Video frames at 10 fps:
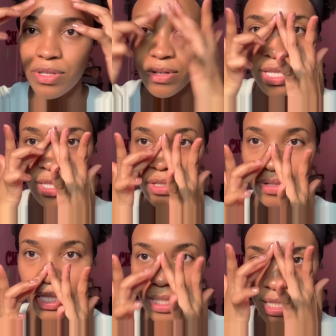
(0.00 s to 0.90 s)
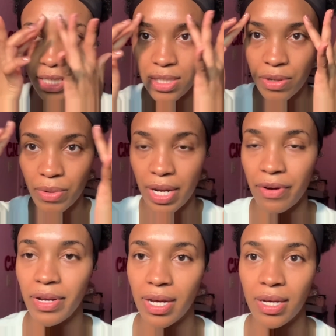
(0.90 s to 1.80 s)
You know, this is called the T-zone
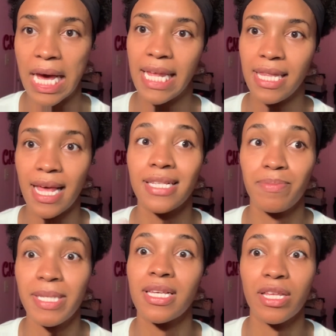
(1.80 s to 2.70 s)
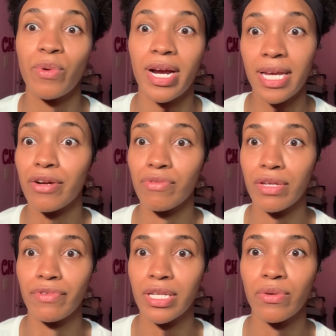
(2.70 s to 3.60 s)
area, and that's basically where I get really,
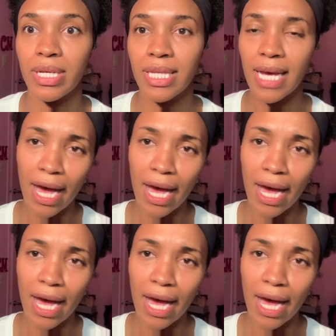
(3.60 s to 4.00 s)
really oily.